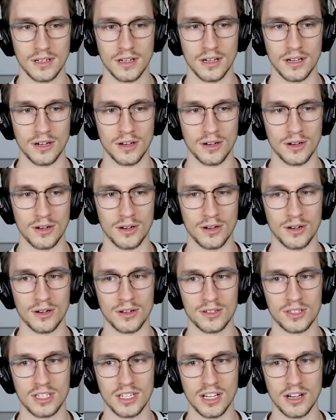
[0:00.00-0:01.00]

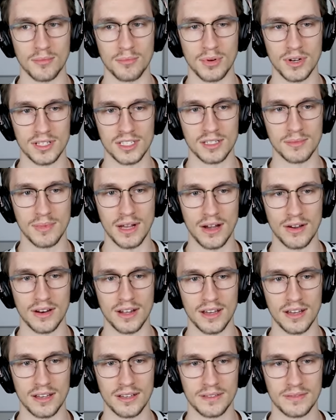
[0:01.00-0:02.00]
Uh-oh, she gonna bust them out,
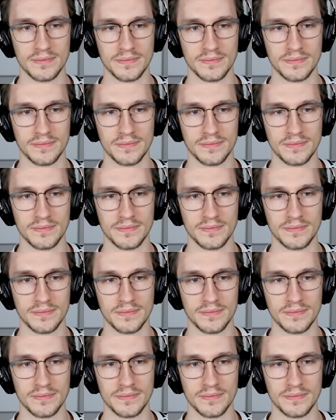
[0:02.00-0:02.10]
huh?